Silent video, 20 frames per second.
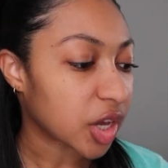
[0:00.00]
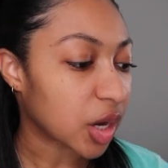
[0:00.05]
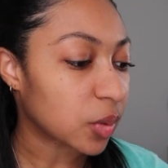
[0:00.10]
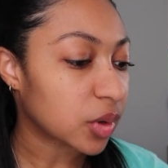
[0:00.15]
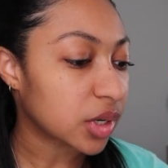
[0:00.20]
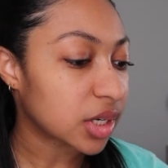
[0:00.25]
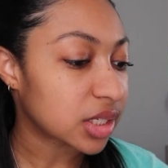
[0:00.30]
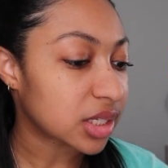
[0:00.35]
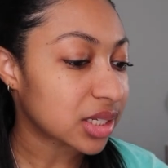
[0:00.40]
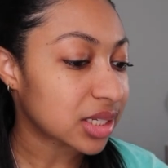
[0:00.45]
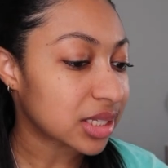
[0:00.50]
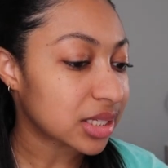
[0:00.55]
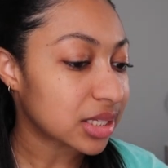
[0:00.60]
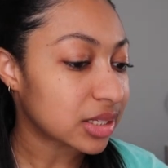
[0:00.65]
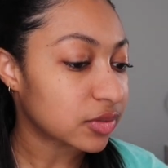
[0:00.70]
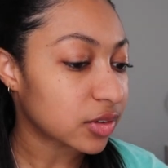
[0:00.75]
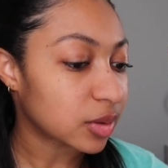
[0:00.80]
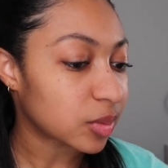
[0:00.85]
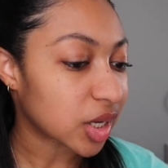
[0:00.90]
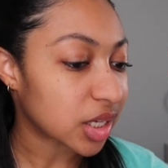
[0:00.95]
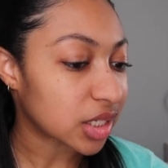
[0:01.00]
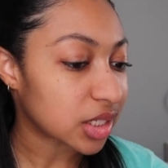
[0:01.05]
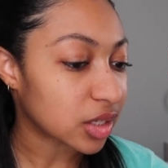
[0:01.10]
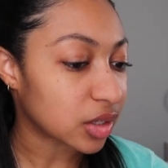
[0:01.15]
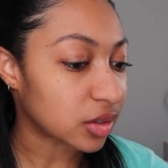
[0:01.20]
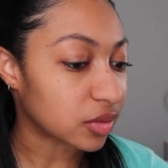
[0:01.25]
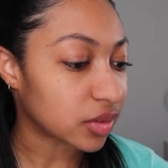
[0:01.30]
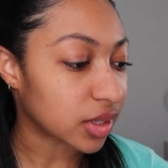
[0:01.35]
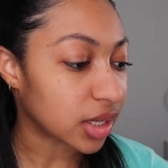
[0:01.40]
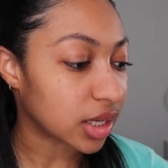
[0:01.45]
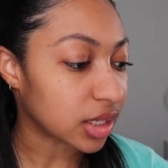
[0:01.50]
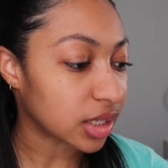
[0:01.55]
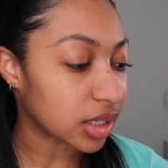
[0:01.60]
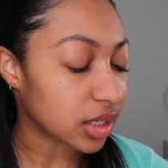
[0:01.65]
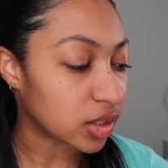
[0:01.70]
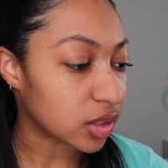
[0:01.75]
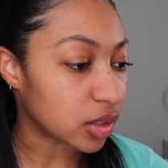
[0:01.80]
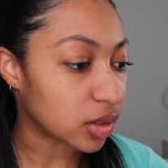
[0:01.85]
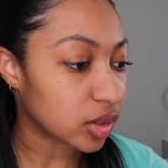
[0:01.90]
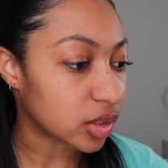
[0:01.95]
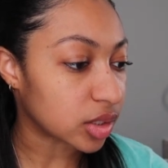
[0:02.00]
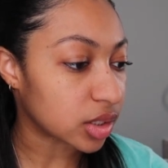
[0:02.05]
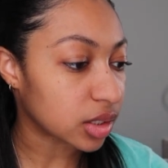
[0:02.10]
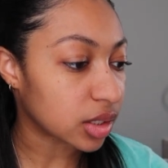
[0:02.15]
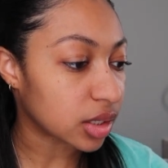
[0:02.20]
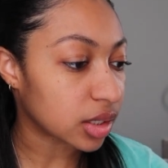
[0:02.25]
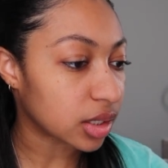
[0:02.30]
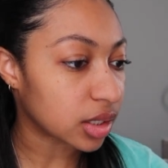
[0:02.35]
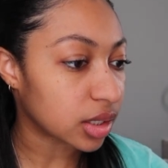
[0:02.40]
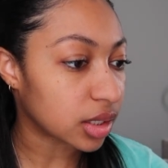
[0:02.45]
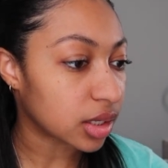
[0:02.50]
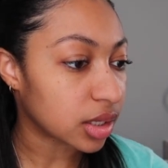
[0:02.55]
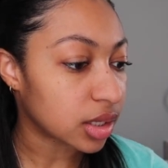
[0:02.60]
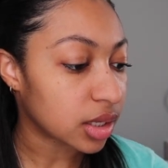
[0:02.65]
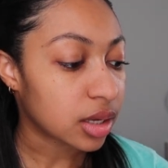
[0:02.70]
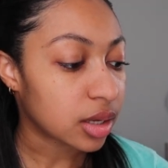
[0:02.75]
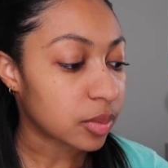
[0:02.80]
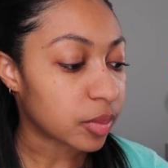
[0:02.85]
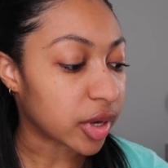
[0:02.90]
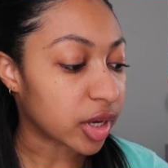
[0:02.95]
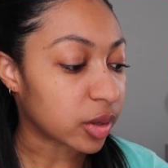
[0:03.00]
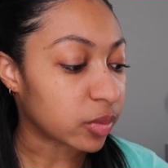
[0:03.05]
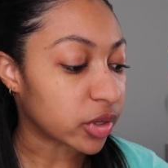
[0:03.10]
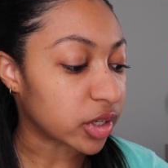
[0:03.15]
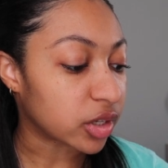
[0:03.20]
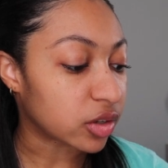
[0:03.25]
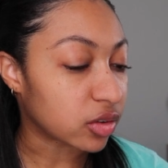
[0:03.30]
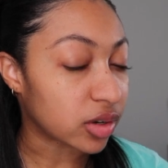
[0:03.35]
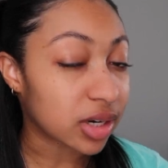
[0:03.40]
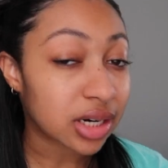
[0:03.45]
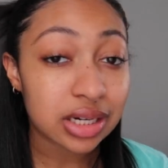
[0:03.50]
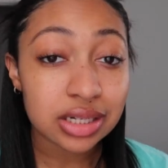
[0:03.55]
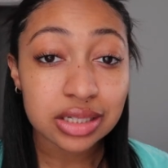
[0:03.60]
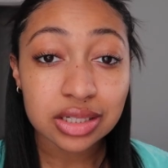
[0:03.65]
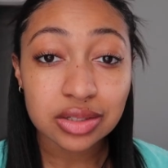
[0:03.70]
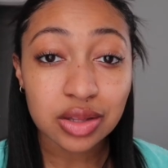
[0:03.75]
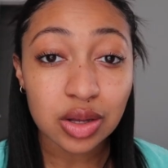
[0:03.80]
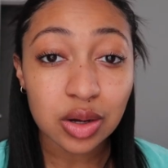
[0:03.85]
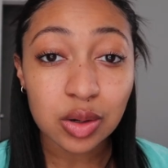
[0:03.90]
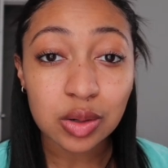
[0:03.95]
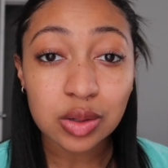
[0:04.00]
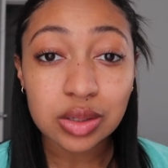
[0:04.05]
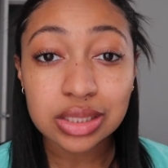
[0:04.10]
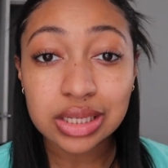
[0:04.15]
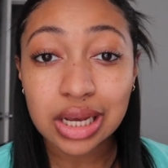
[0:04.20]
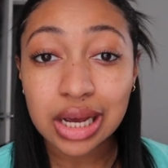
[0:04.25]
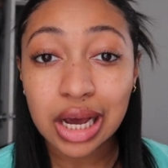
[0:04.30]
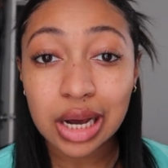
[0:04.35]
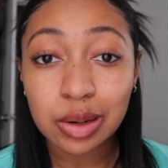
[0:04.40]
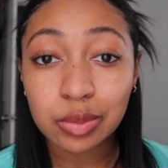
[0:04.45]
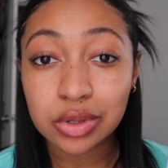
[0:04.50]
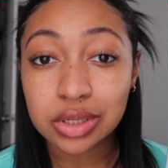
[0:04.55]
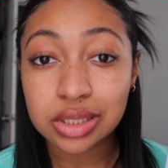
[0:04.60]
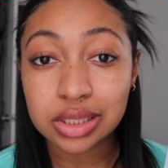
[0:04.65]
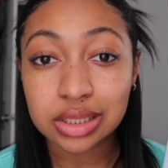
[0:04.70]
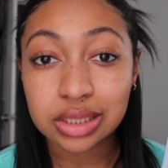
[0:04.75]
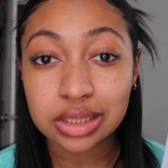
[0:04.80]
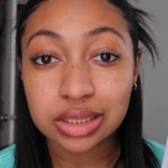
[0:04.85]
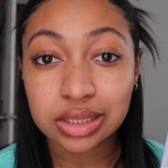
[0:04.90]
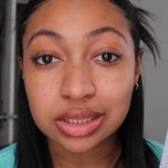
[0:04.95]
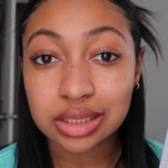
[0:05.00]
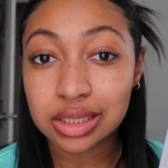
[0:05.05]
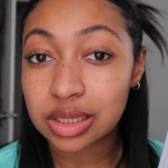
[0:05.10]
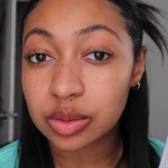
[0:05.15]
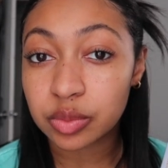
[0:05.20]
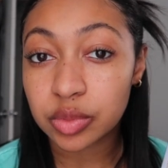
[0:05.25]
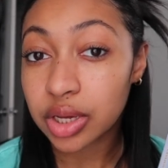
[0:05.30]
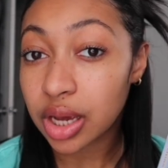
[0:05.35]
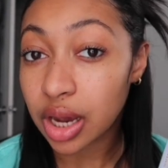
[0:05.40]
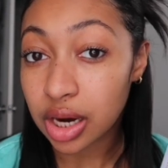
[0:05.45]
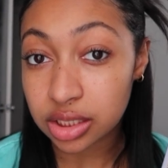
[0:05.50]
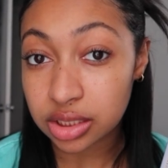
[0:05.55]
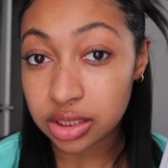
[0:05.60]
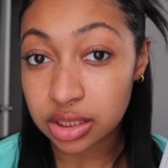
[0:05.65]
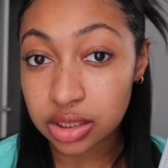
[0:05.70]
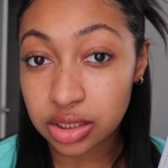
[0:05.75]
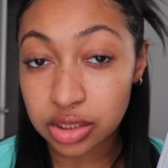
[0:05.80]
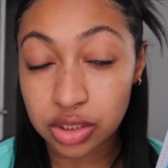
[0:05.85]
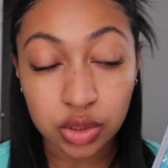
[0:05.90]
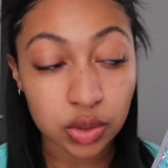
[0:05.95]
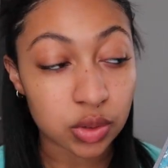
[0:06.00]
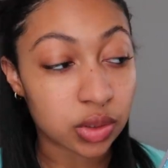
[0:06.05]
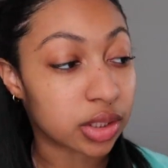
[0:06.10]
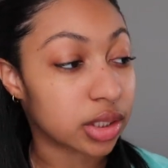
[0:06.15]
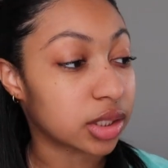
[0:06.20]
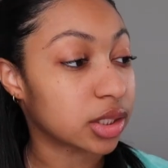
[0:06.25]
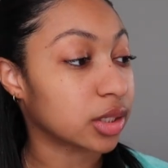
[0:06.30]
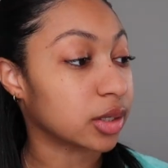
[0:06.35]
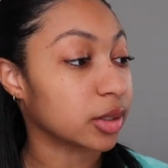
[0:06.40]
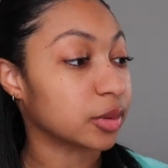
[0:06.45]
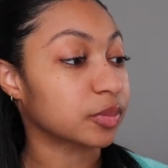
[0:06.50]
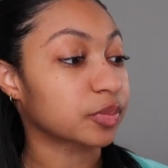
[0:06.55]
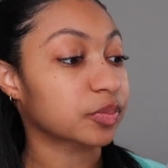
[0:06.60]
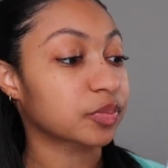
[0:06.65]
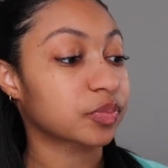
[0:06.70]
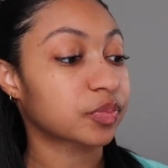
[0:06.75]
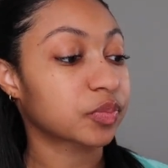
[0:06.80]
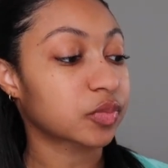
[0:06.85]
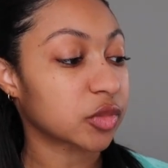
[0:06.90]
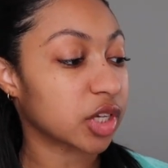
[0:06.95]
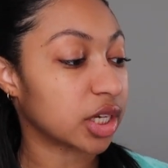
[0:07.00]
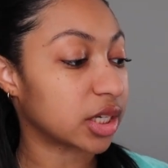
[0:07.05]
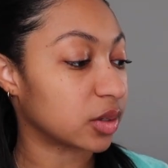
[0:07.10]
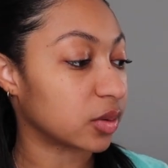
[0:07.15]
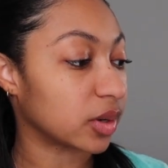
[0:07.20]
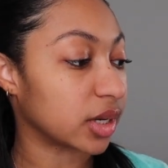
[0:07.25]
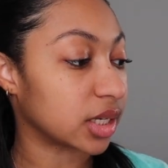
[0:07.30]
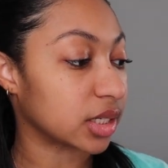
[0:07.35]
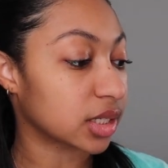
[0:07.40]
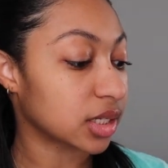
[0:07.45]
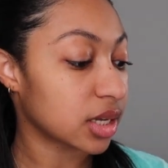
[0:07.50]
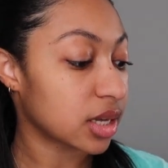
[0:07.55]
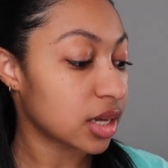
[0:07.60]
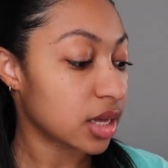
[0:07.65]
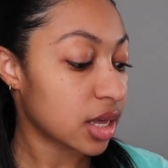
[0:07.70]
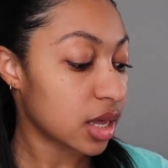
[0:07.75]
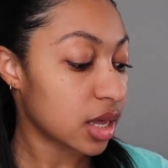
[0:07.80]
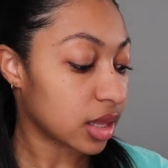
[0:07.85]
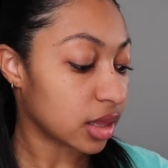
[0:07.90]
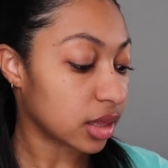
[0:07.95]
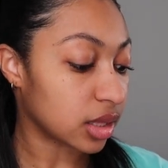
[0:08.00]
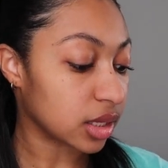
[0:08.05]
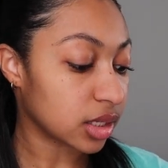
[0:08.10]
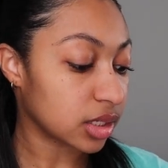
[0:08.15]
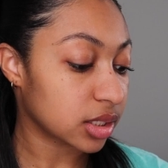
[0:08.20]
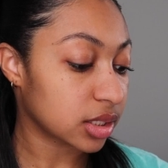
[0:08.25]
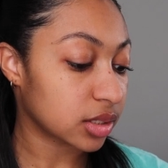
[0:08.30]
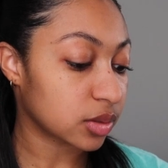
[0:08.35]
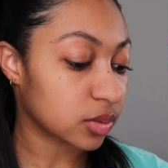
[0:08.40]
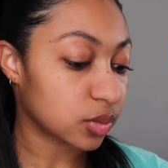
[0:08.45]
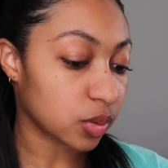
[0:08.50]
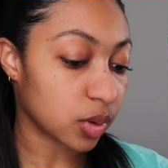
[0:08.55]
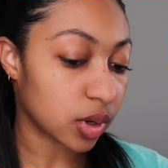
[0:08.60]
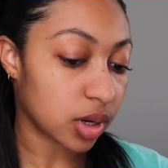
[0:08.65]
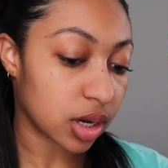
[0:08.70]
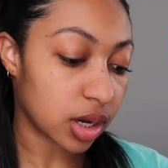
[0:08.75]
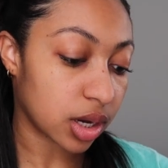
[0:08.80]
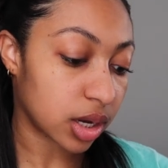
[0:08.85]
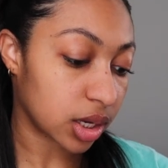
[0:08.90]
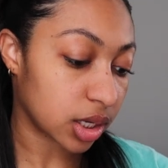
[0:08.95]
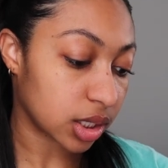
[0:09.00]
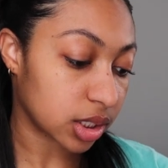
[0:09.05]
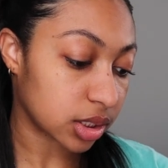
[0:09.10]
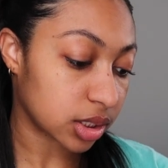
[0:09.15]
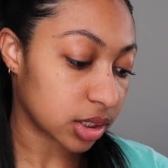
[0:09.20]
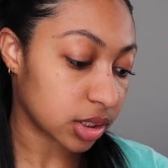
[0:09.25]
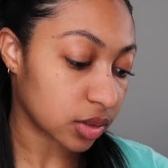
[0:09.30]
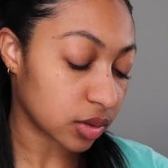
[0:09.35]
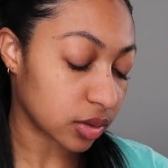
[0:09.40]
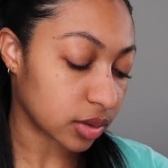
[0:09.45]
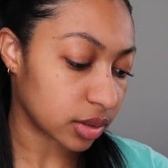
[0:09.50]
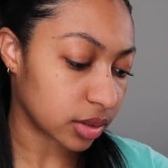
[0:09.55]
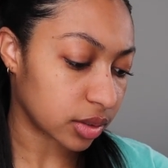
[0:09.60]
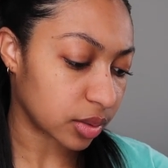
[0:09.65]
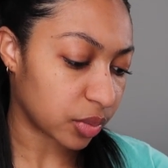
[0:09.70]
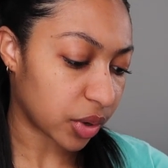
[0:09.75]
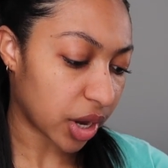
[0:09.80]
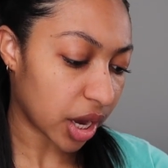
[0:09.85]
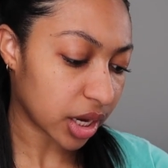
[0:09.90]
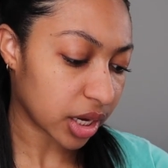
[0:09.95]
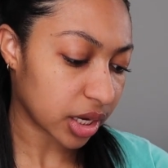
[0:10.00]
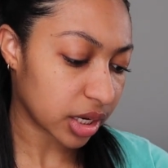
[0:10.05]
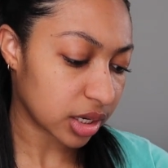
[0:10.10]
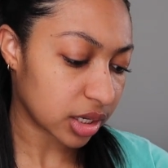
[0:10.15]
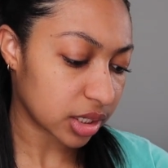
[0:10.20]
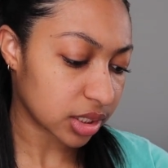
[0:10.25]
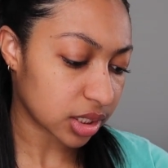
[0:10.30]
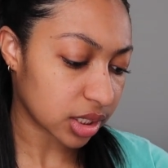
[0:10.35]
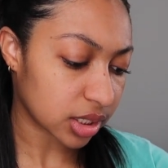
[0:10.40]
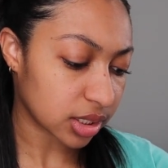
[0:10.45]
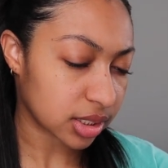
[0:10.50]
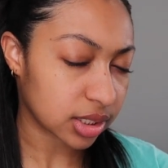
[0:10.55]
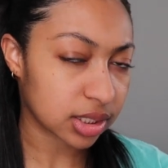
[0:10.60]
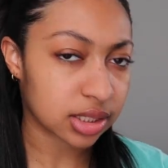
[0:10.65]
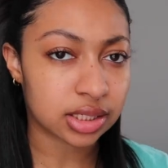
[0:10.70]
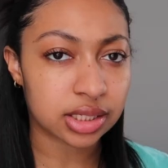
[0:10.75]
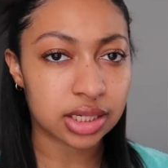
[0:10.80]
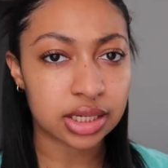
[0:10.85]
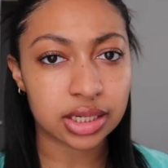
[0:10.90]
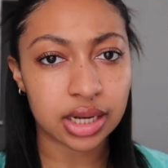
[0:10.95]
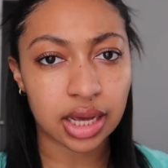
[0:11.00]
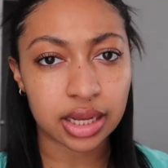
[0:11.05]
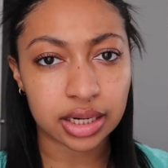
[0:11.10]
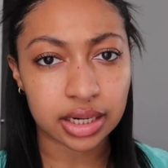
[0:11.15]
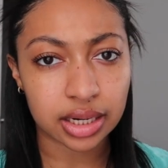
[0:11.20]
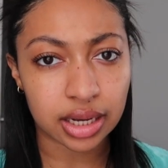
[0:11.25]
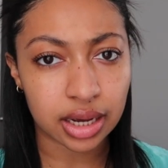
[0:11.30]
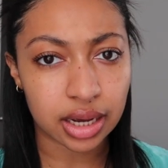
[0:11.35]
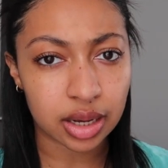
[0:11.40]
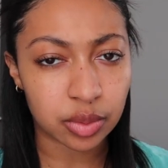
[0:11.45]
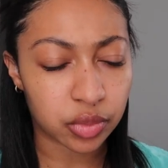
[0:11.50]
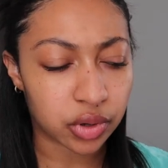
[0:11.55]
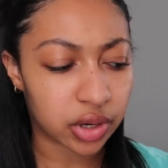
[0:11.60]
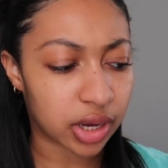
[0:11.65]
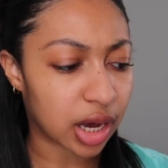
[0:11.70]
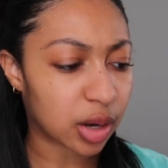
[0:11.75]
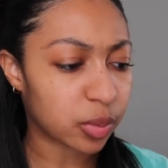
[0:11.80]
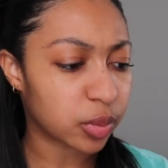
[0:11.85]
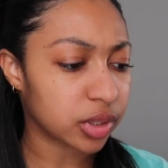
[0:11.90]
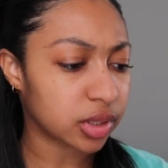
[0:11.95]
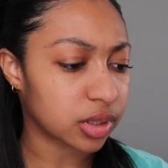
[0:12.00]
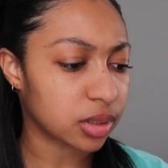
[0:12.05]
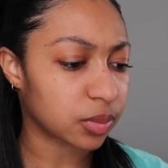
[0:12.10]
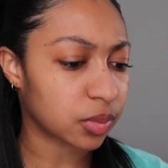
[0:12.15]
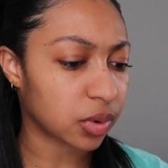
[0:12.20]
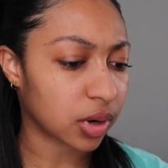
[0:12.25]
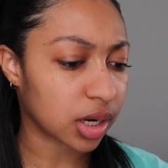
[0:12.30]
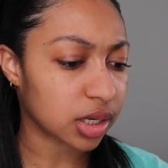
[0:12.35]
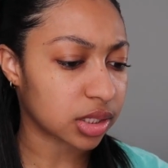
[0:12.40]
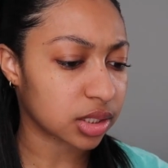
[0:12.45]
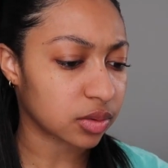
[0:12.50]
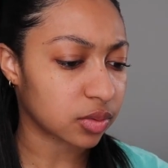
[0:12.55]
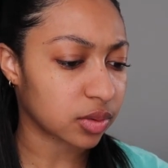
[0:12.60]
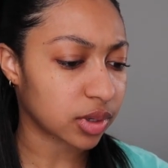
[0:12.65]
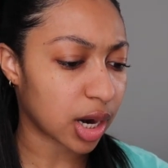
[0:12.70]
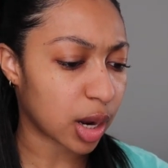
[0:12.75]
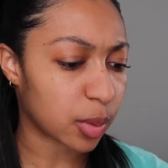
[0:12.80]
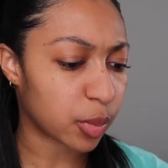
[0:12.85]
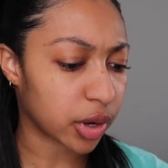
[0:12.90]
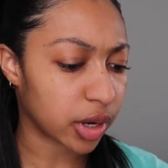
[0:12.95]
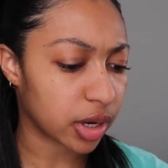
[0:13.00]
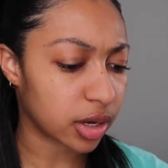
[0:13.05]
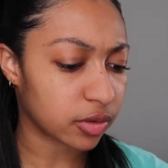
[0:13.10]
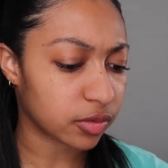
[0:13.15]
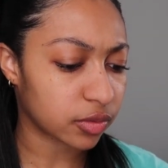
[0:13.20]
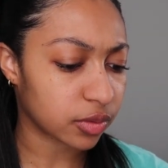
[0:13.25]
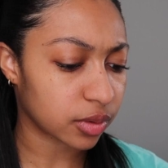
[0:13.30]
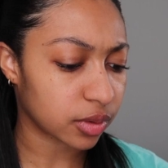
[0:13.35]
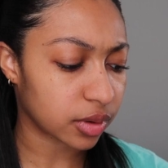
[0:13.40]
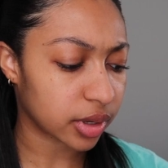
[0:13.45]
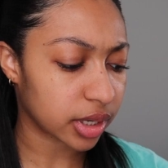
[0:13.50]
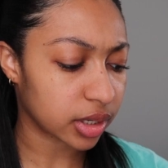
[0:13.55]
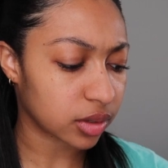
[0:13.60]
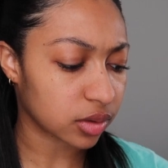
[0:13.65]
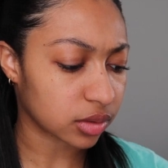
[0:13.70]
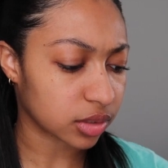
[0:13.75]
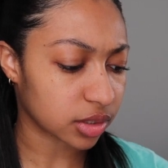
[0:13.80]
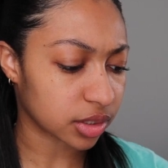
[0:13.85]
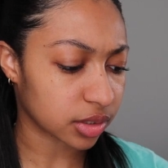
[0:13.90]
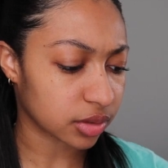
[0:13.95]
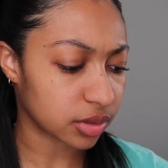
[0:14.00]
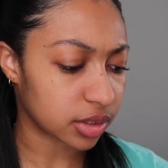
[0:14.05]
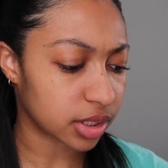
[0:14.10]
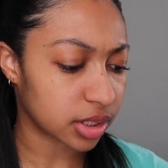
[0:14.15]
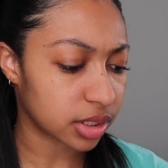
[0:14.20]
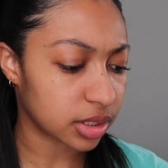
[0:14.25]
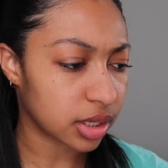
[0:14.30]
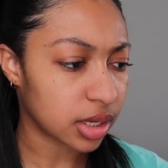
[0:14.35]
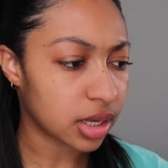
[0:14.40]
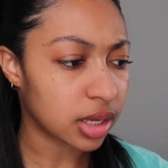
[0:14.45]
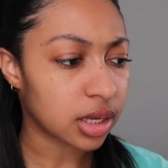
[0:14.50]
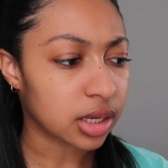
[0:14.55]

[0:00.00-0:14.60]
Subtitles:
I wanted to see for myself, like, you know, is it going to make me cringe the whole time? Or is it going to be actually a good story? So, anyways, this was on the back of here. It says $16.99, but I put the price of what I paid for it on the screen.